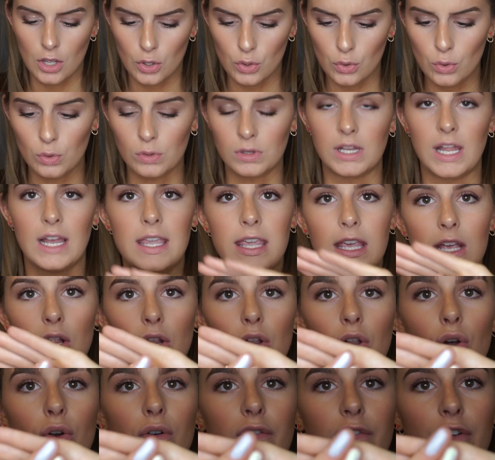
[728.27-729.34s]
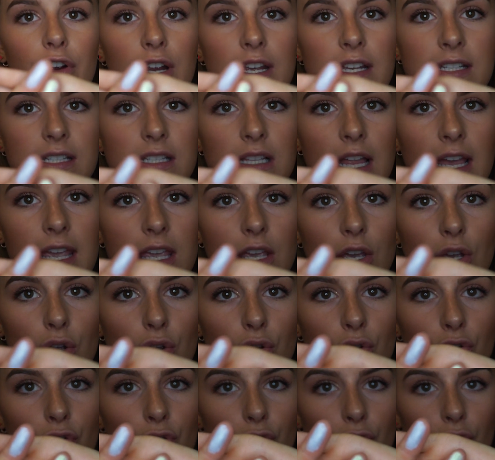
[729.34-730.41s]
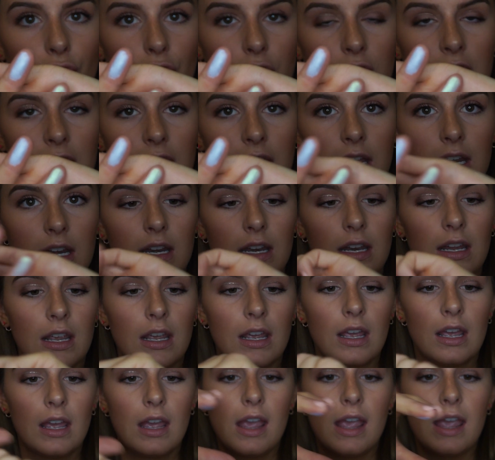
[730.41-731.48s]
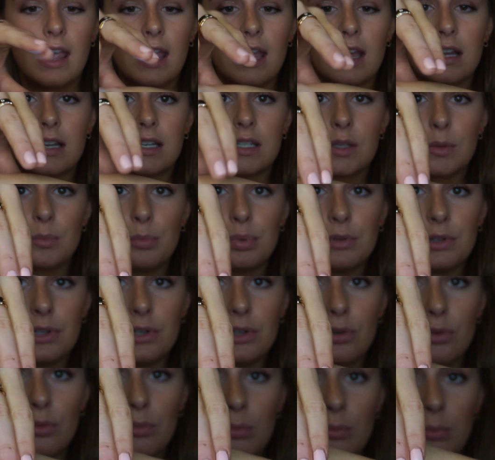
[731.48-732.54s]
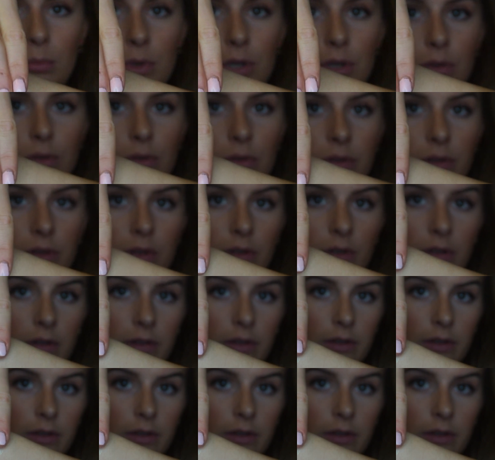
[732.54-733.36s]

Ooh, Lucky Clover is like green, and Blue Moon.